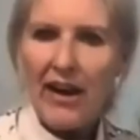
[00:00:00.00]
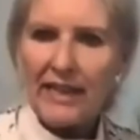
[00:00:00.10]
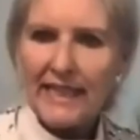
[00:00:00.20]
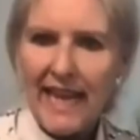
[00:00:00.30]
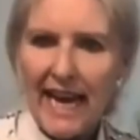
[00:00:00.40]

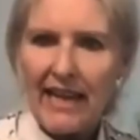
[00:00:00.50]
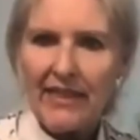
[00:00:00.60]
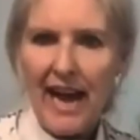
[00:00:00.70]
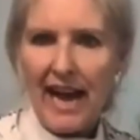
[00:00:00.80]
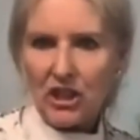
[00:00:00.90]
saying
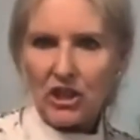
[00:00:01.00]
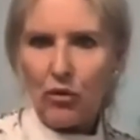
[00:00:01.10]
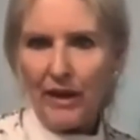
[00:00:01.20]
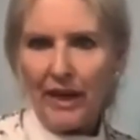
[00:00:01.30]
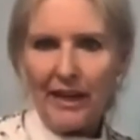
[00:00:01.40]
that, just
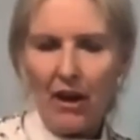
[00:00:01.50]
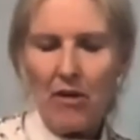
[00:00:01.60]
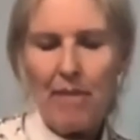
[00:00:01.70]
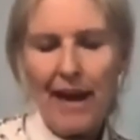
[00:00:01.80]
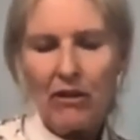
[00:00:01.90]
quickly
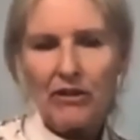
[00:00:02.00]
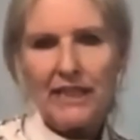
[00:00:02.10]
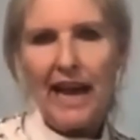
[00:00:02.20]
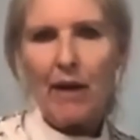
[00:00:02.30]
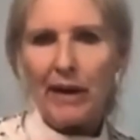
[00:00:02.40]
going back onto
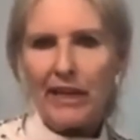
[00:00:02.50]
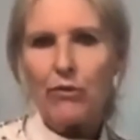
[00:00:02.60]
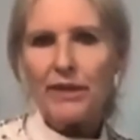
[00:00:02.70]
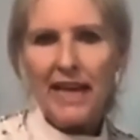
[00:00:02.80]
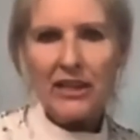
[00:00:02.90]
that, when you
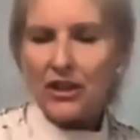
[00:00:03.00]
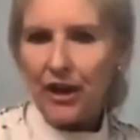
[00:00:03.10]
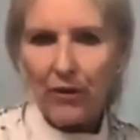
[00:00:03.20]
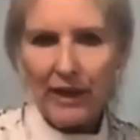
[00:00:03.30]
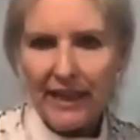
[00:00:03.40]
said,
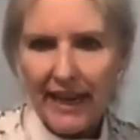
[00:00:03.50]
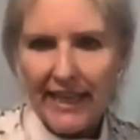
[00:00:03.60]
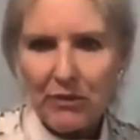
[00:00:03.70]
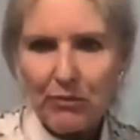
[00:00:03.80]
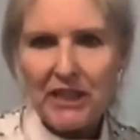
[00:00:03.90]

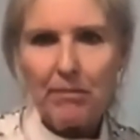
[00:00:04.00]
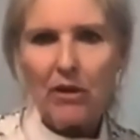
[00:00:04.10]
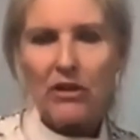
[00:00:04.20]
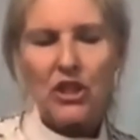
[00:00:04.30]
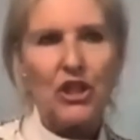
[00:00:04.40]
his
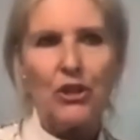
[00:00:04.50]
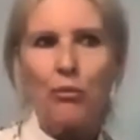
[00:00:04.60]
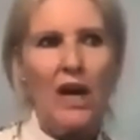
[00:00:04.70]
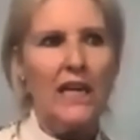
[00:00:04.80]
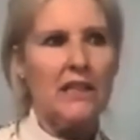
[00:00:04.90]
response to you
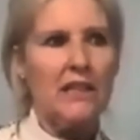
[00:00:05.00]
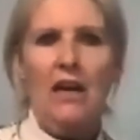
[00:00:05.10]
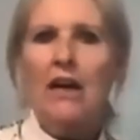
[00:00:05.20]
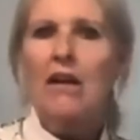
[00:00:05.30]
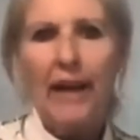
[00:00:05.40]
was
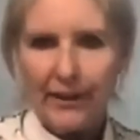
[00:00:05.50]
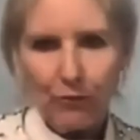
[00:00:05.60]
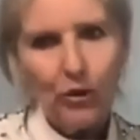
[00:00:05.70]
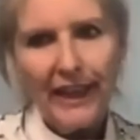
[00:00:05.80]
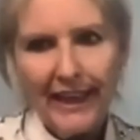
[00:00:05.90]
like,
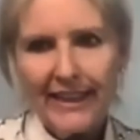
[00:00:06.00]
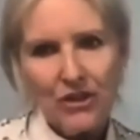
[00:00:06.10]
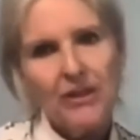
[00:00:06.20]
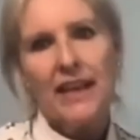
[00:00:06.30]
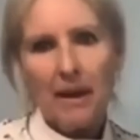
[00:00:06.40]
really,
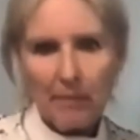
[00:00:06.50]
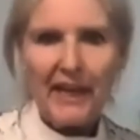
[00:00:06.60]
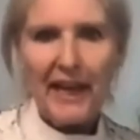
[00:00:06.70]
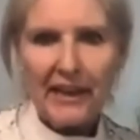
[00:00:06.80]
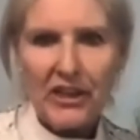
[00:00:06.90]
do you think I'm going to
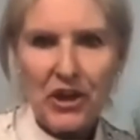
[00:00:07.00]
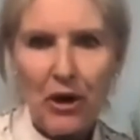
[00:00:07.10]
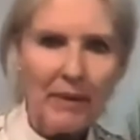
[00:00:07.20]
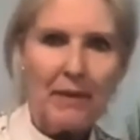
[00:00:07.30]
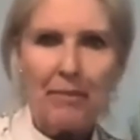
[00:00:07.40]
get a
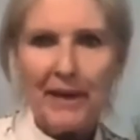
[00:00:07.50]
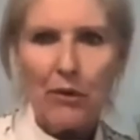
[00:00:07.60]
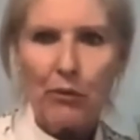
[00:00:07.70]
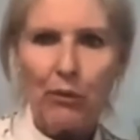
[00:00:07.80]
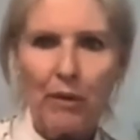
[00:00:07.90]
job in the
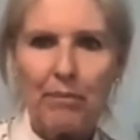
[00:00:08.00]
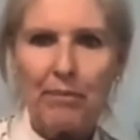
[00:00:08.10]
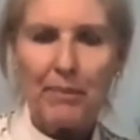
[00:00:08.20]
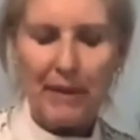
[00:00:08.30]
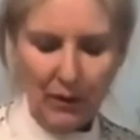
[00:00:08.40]

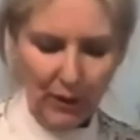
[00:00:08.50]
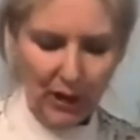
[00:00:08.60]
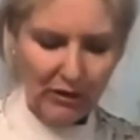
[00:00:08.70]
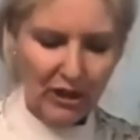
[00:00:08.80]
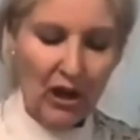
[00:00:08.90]
big
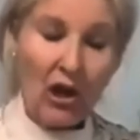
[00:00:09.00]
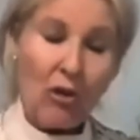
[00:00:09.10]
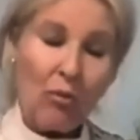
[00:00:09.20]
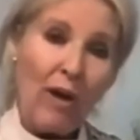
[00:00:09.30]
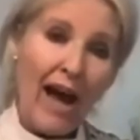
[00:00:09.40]
world?
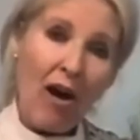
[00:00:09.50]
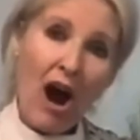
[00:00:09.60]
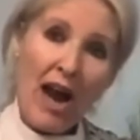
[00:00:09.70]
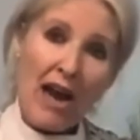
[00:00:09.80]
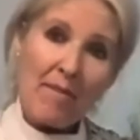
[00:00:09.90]
Well, I'm